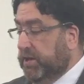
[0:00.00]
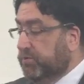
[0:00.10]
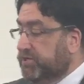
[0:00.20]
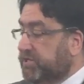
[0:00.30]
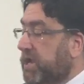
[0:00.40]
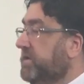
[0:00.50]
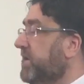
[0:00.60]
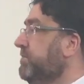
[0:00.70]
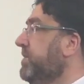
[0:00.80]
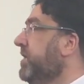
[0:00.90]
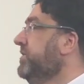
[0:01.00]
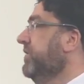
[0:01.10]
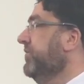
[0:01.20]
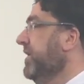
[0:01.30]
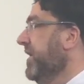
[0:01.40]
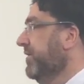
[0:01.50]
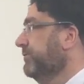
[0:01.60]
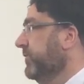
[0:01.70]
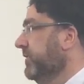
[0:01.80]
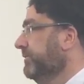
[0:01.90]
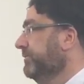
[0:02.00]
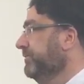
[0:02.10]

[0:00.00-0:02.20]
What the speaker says: would send them another helper.